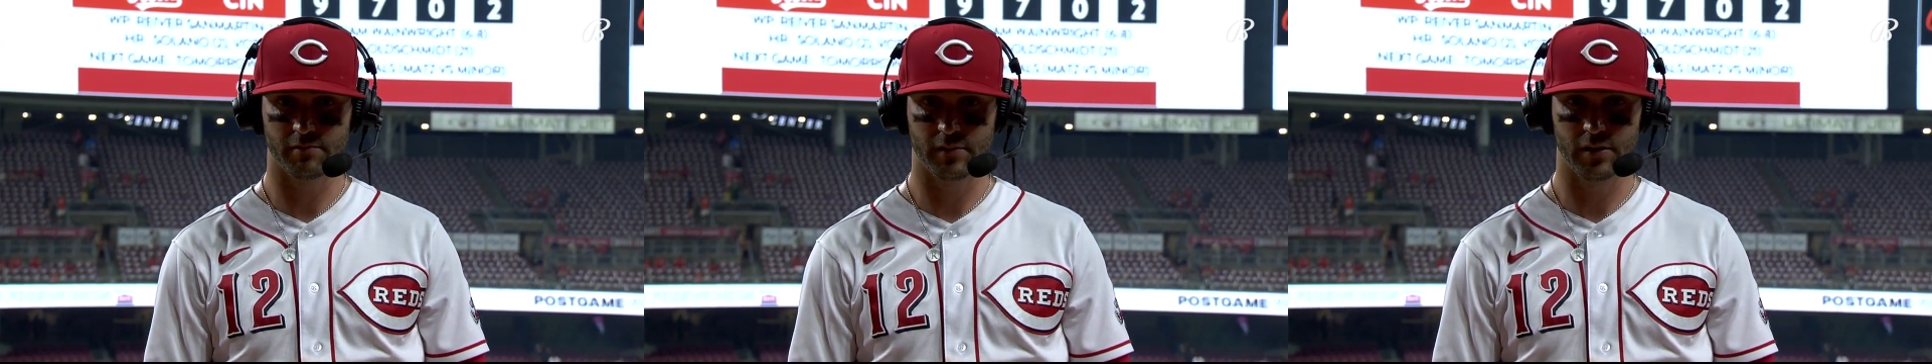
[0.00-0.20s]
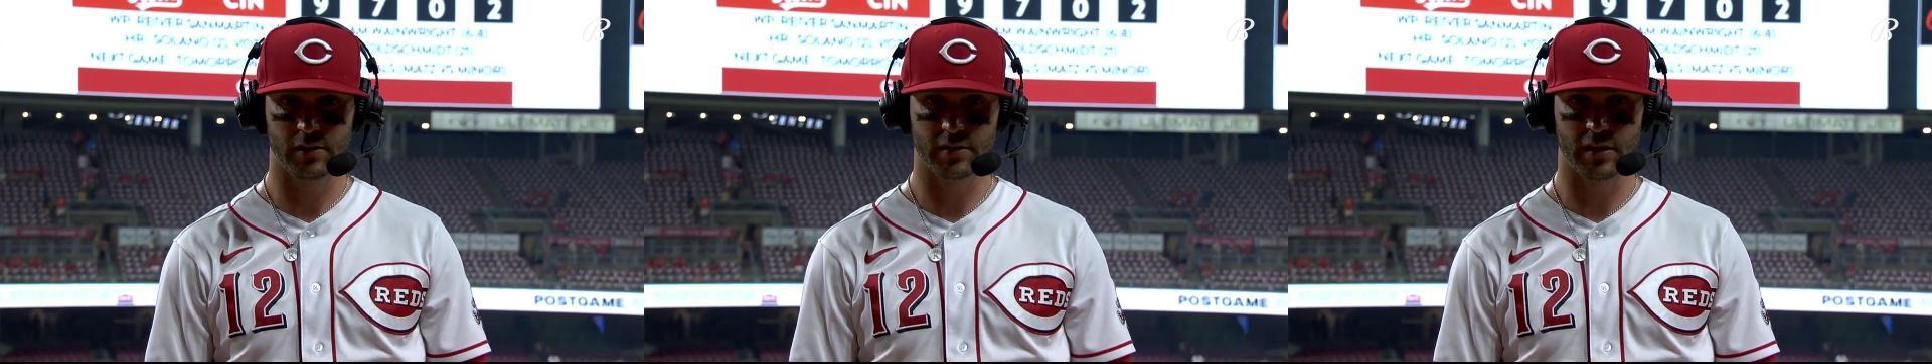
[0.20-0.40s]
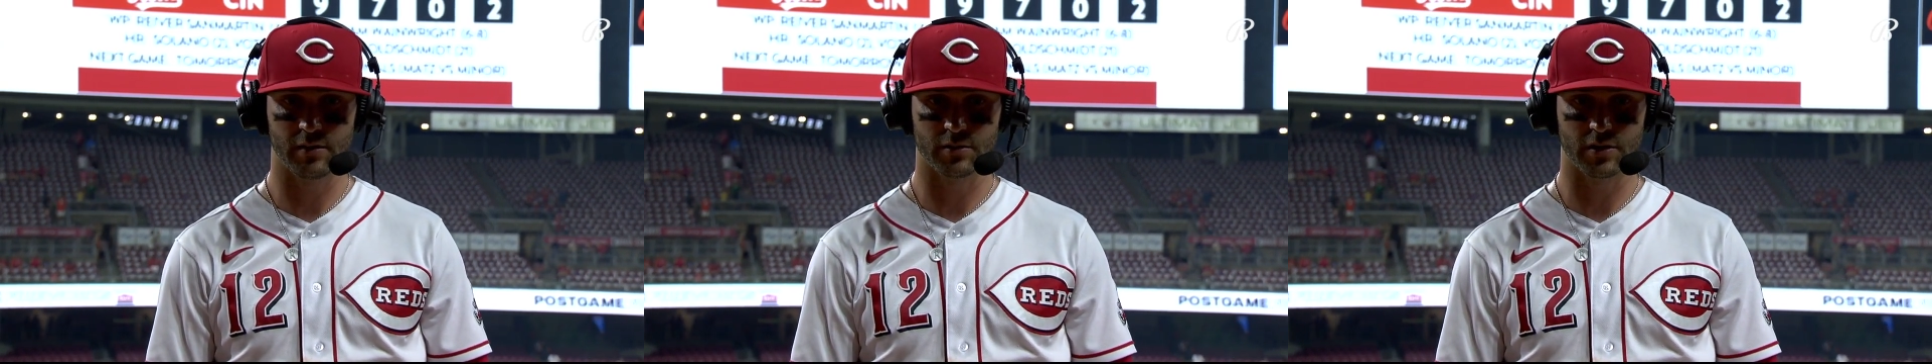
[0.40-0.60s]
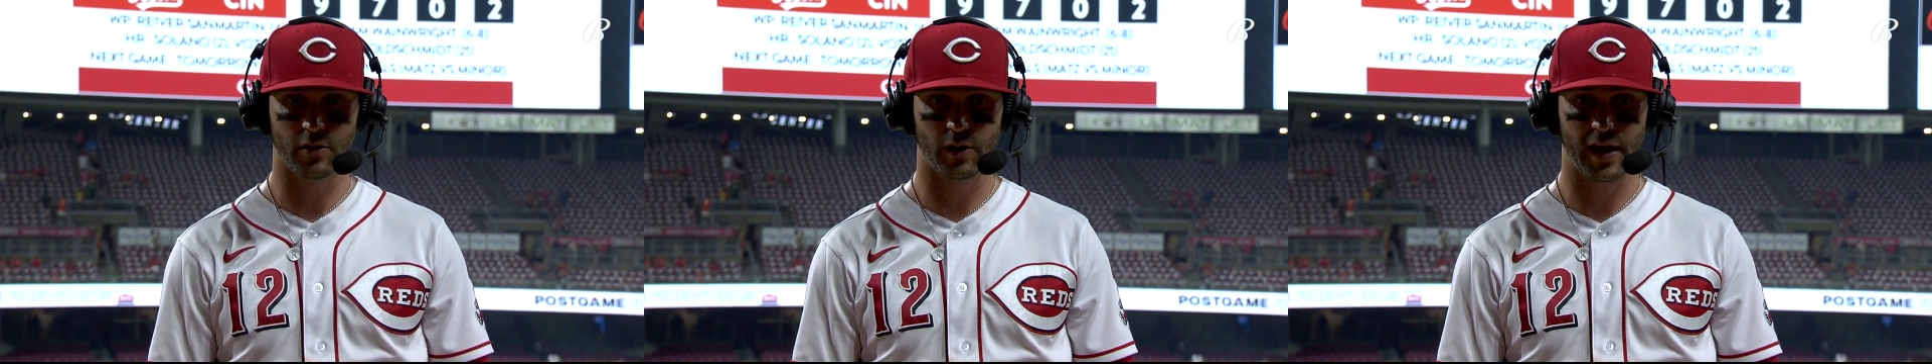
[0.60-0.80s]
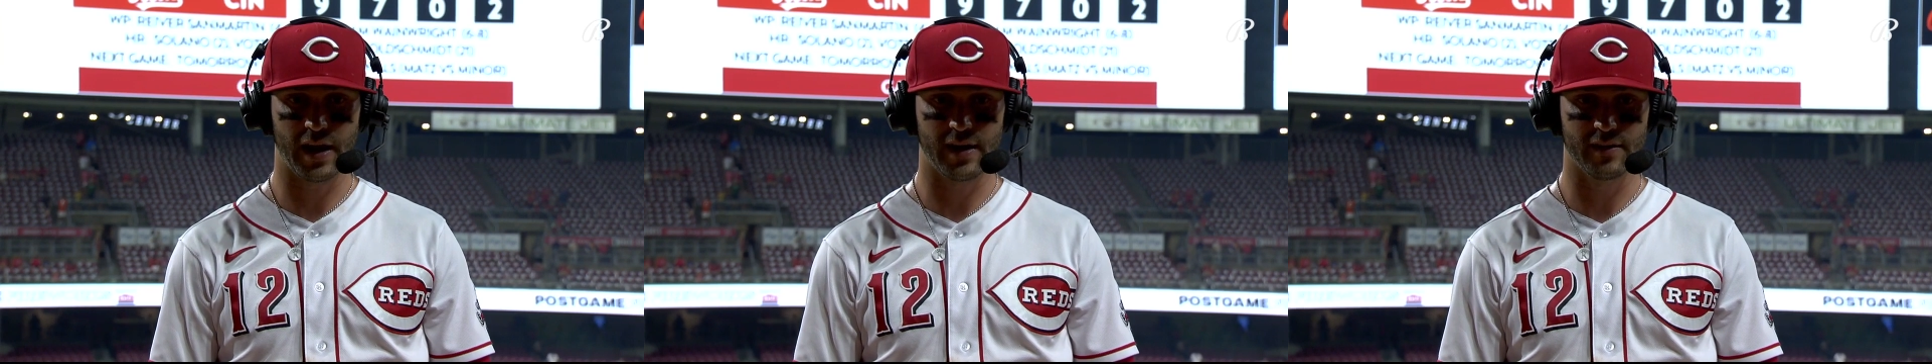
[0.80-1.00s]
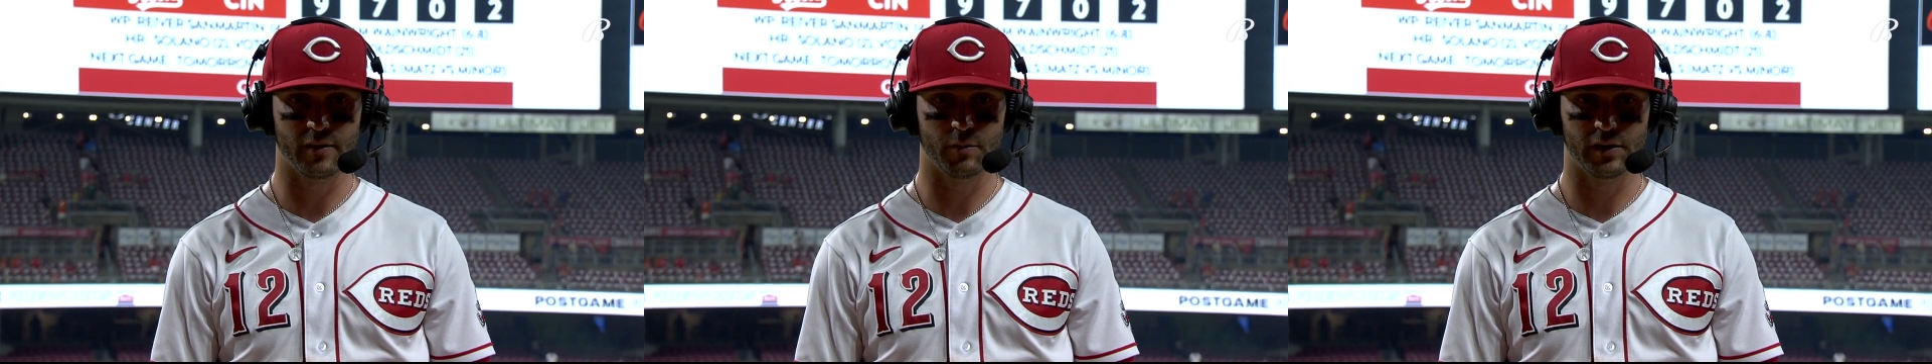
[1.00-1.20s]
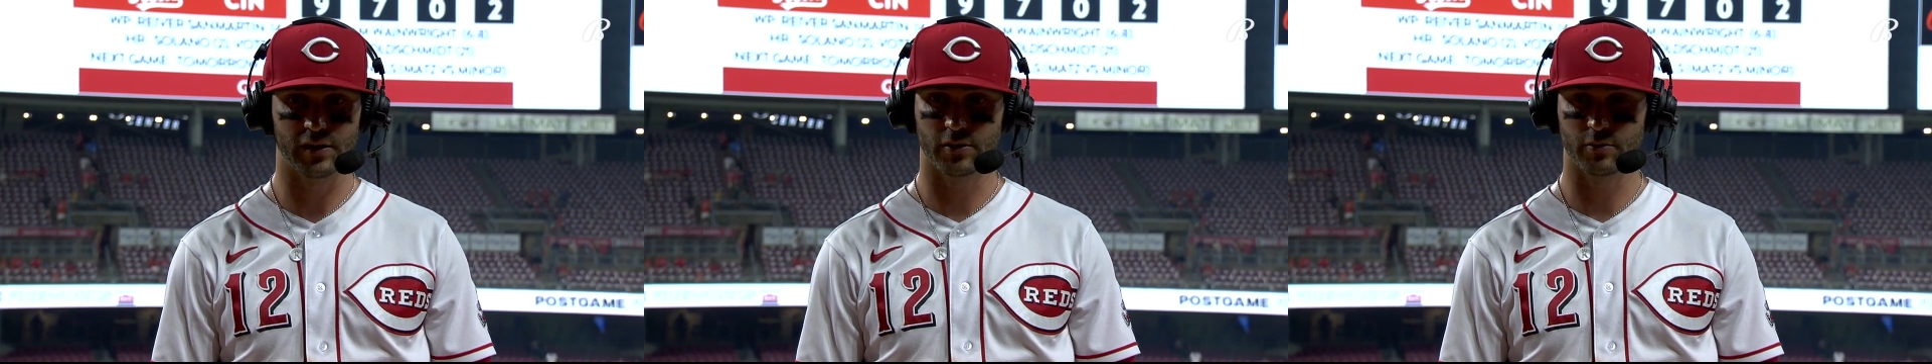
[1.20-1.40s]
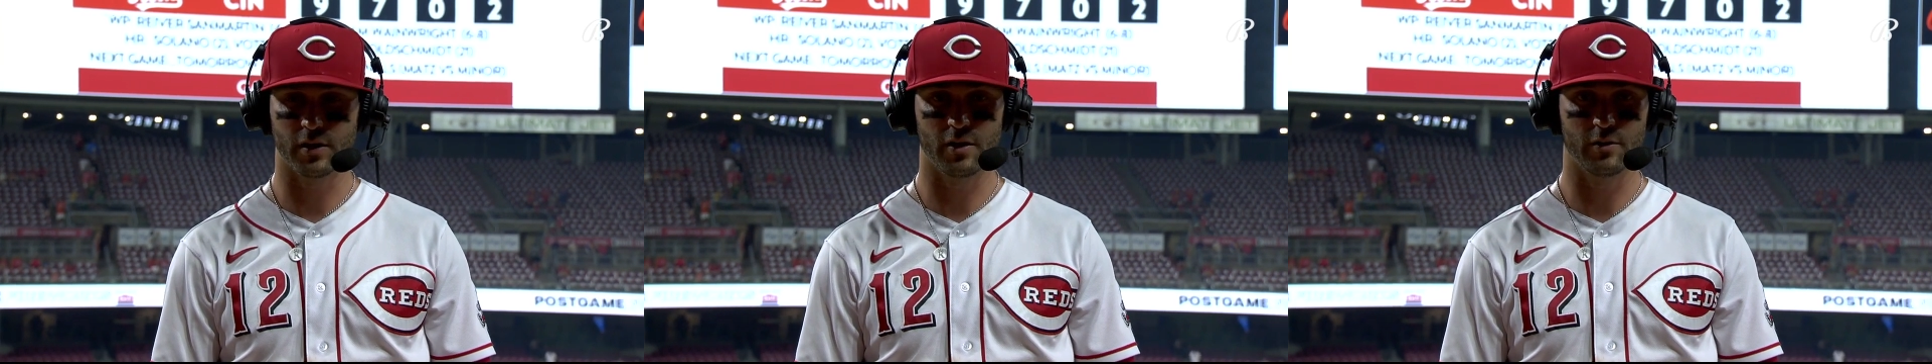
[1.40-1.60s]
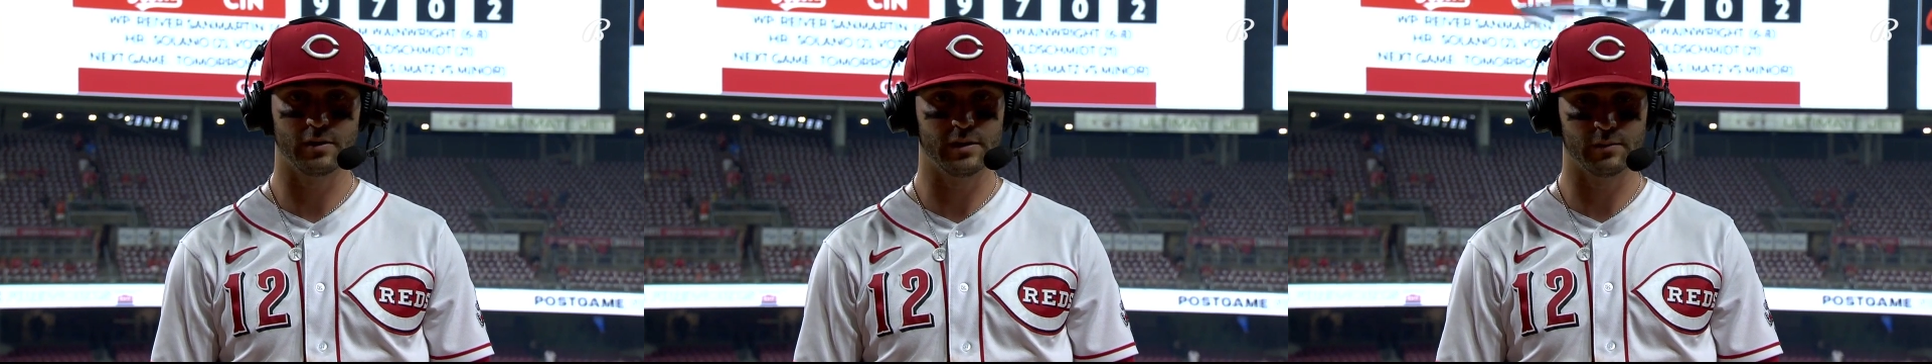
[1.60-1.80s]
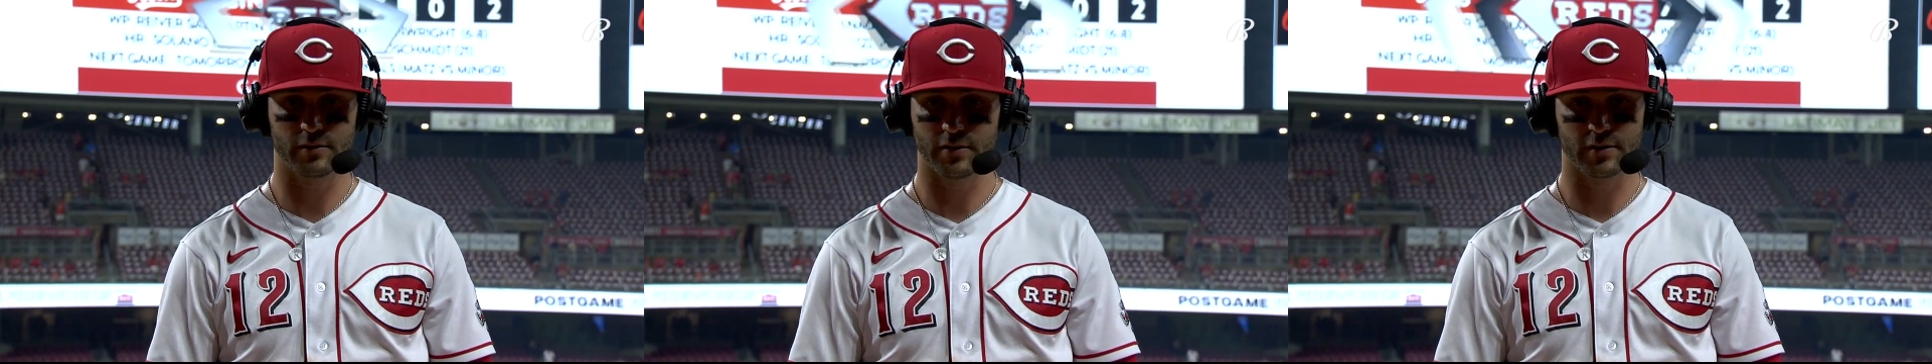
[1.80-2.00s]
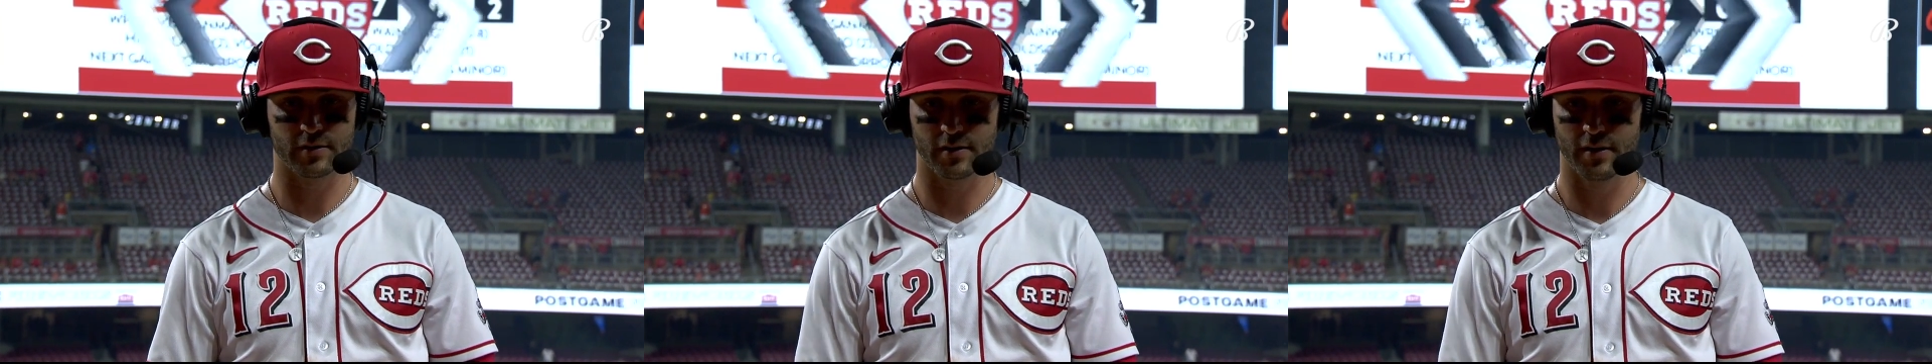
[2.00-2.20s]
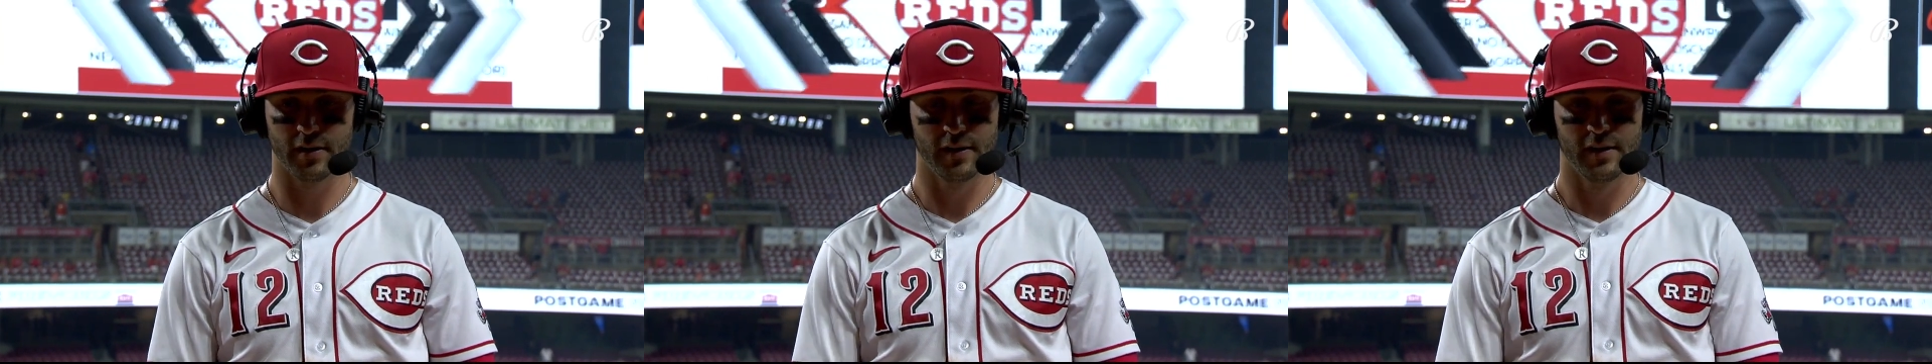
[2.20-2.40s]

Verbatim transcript: you, know, say he was okay and then went to throw and he was just,